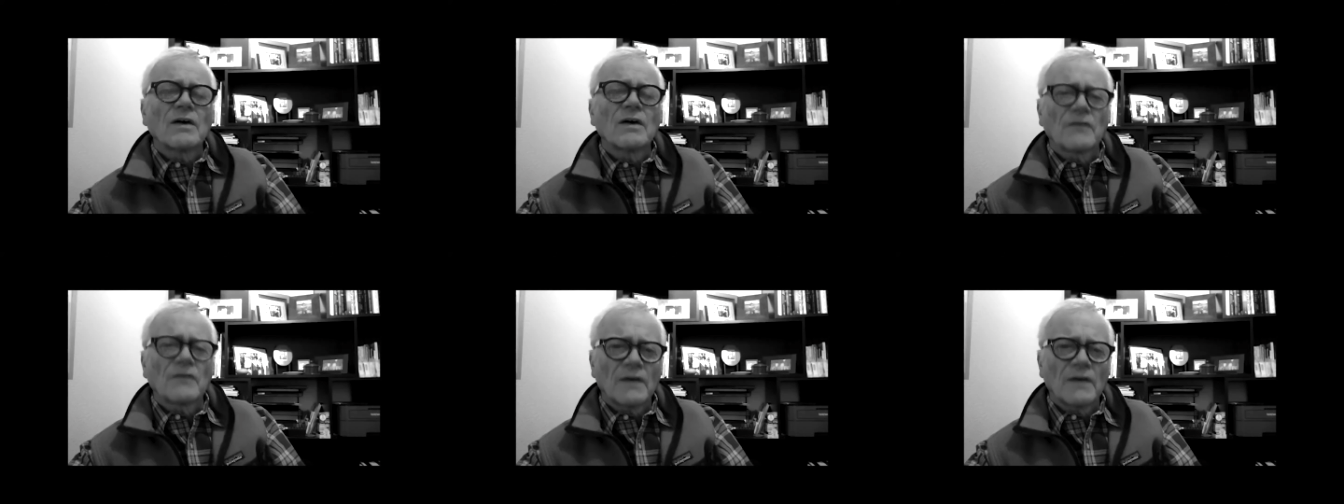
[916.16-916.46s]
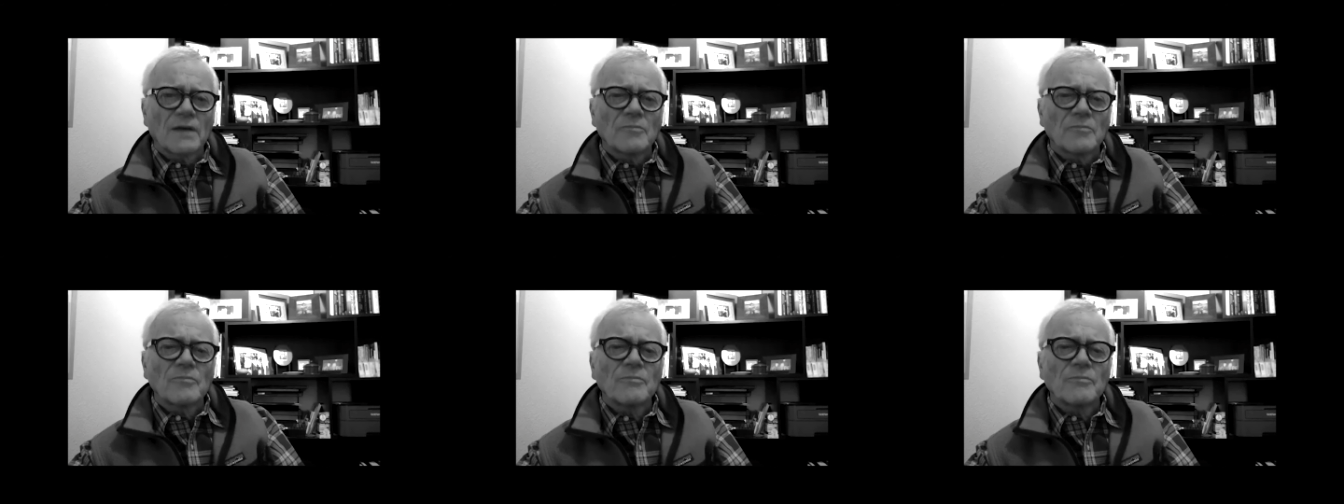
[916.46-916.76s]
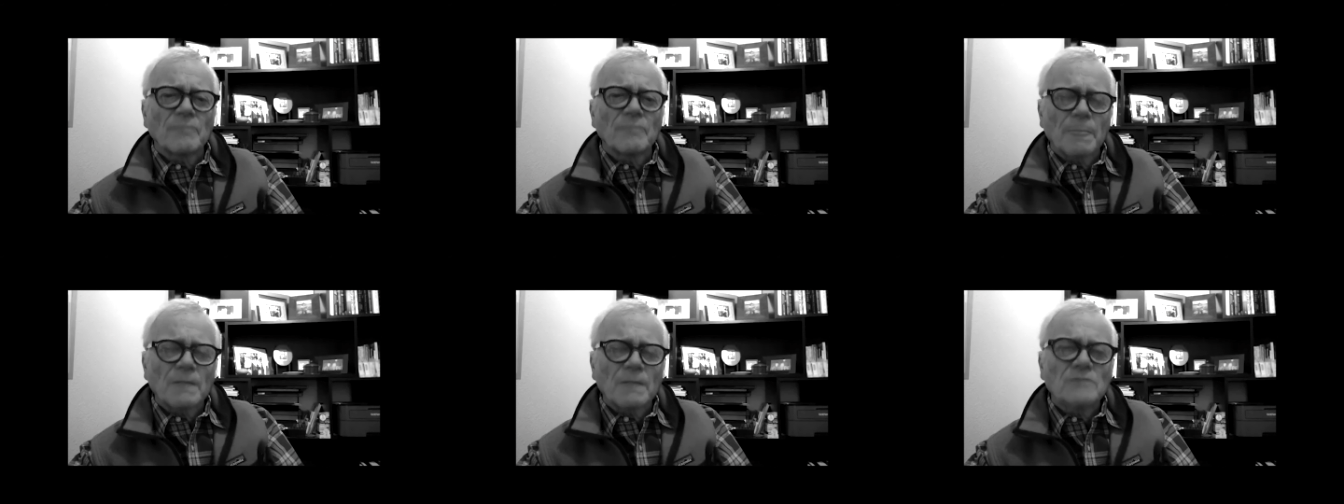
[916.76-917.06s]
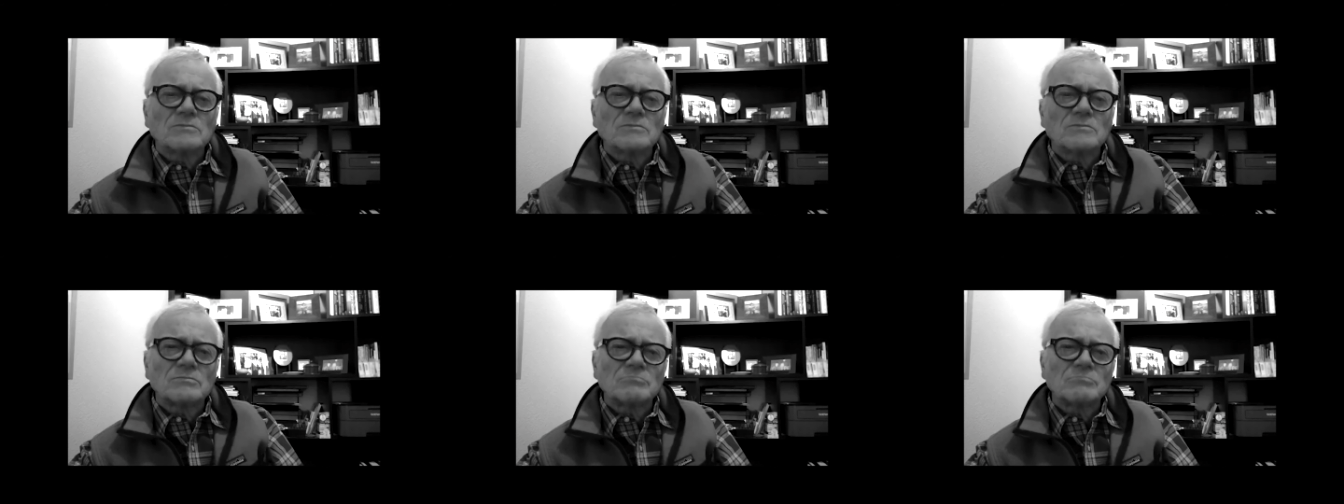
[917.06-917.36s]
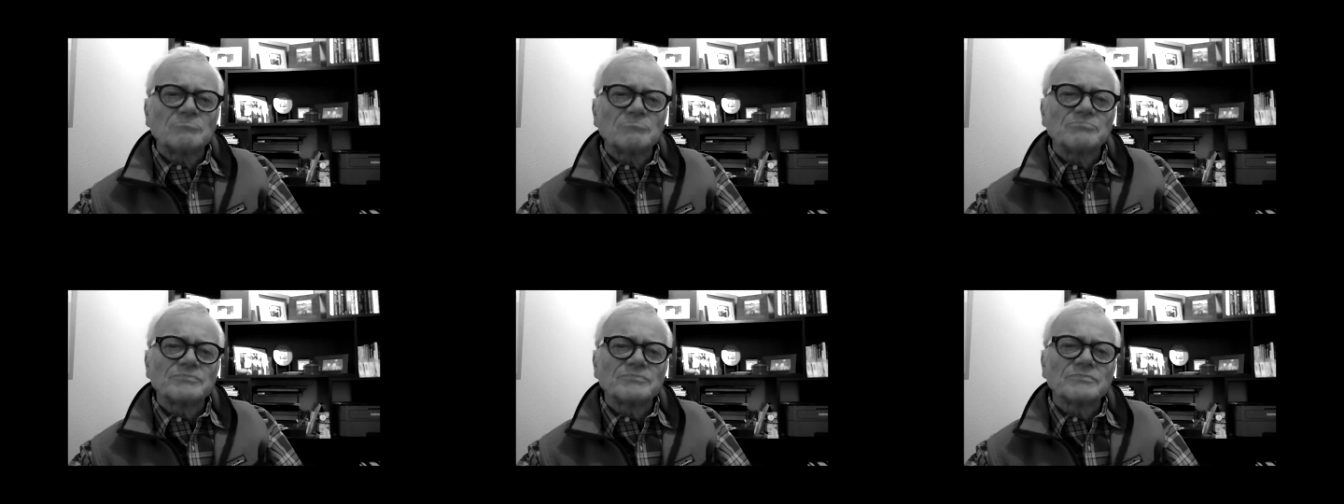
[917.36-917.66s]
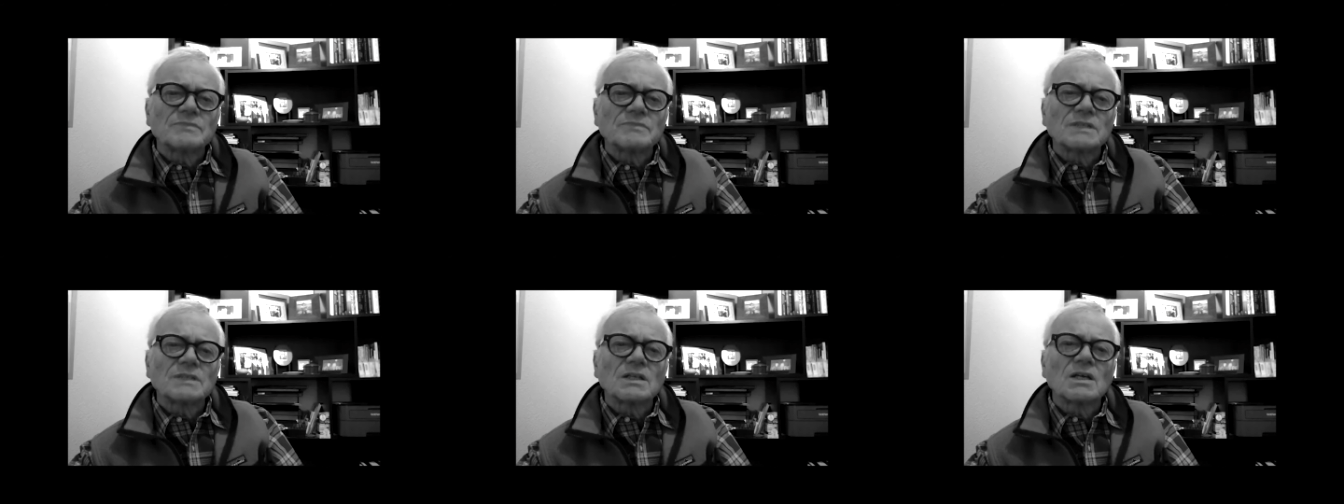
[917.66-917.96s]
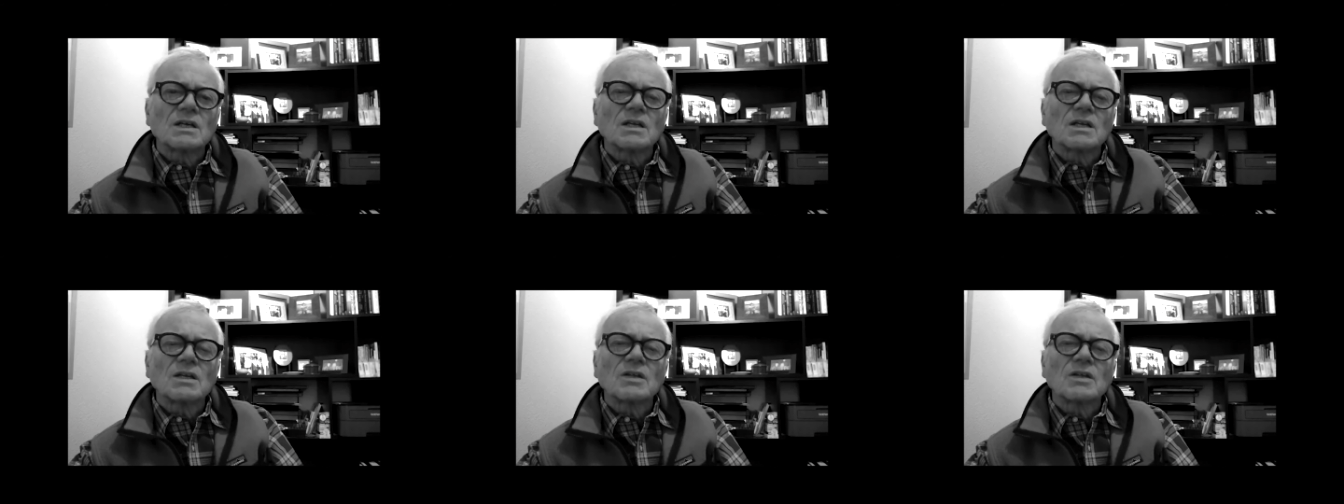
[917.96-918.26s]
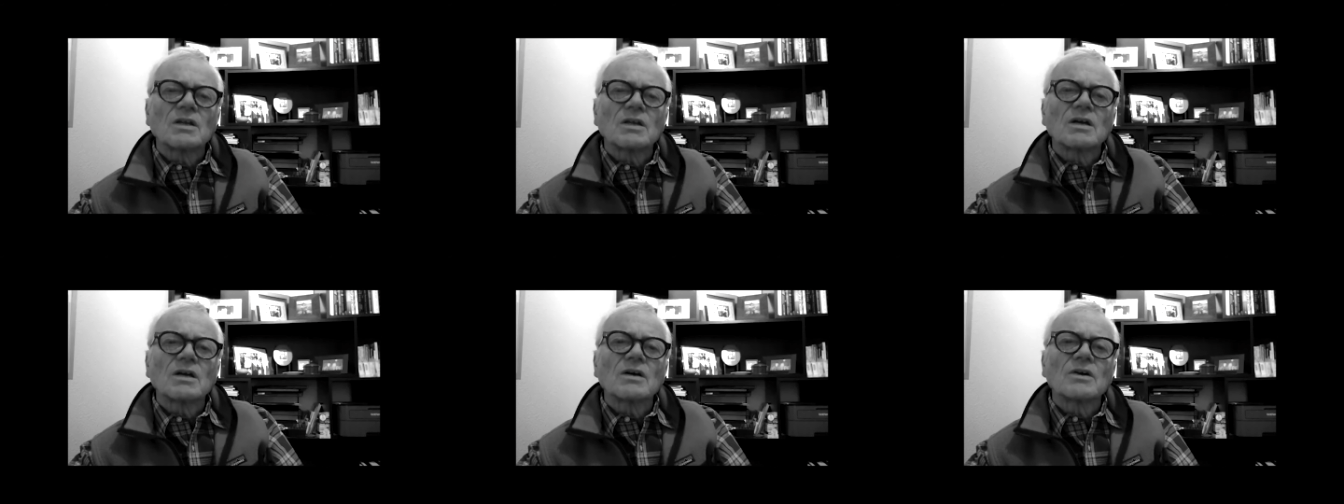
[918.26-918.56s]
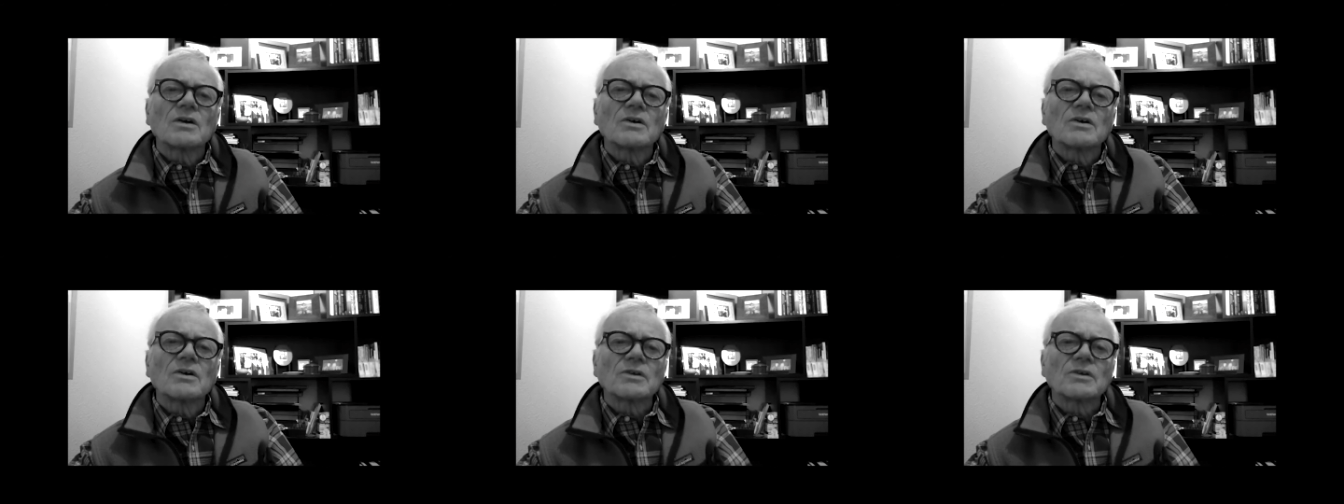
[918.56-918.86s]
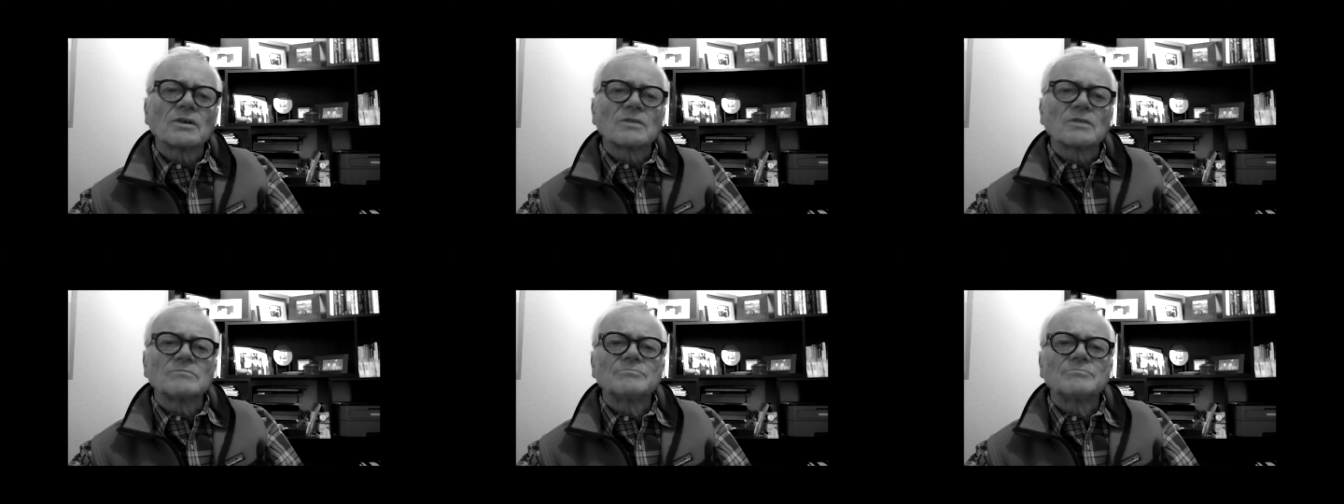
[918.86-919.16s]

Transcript: yeah. Well, let's take a look at another shot. Sure.